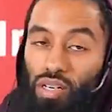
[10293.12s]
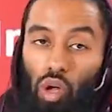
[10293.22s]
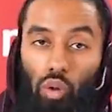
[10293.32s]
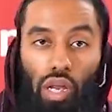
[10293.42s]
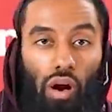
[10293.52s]

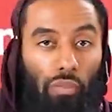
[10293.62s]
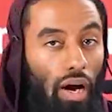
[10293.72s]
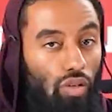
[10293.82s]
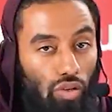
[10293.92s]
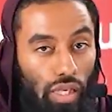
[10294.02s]
No, there are
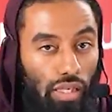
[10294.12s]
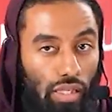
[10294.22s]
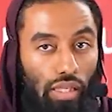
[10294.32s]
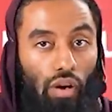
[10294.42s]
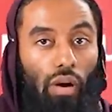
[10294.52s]

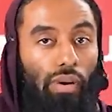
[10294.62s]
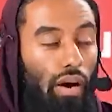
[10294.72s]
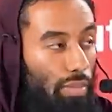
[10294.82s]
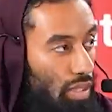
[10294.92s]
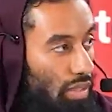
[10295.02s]
boundaries, there are
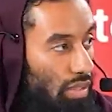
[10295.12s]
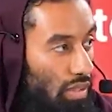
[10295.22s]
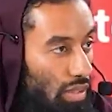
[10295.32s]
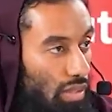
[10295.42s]
parameters.